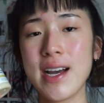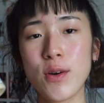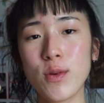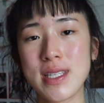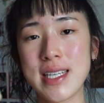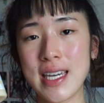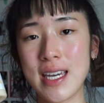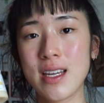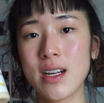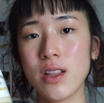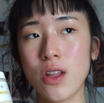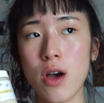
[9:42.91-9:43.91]
was seeing it
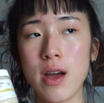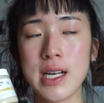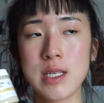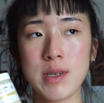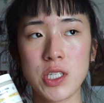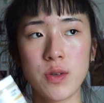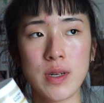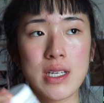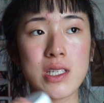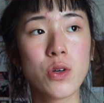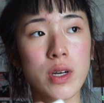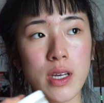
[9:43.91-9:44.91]
a lot, especially when I
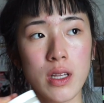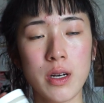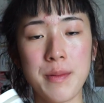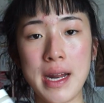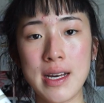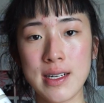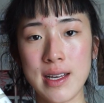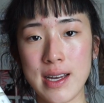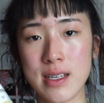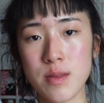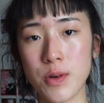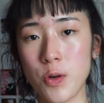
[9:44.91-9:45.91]
was talking a lot about
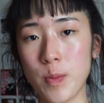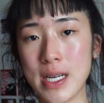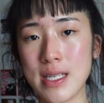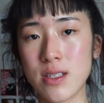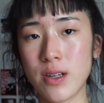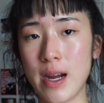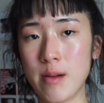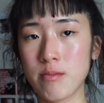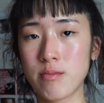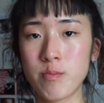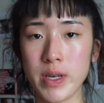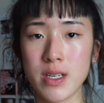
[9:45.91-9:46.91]
eczema on my
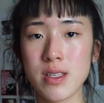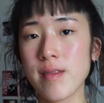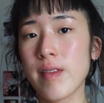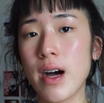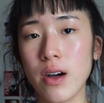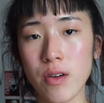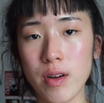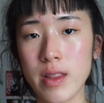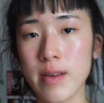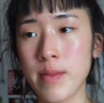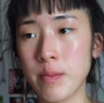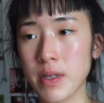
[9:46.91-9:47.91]
Instagram, because of the
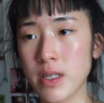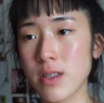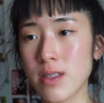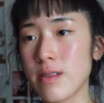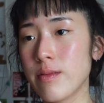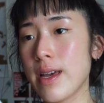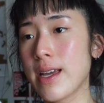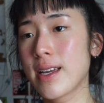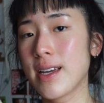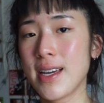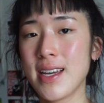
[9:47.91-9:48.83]
algorithm and because of like